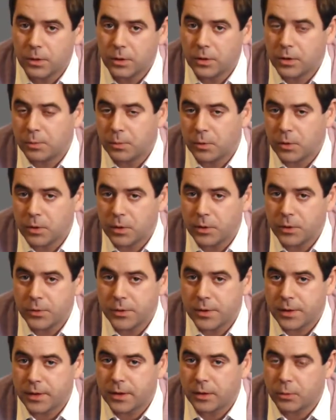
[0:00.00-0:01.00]
we'll look more
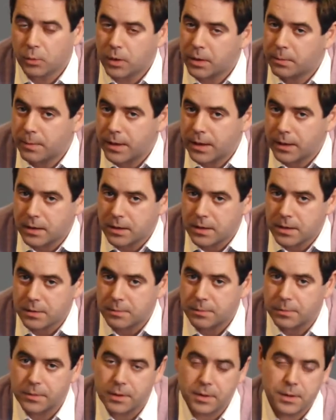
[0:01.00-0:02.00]
closely at one mechanism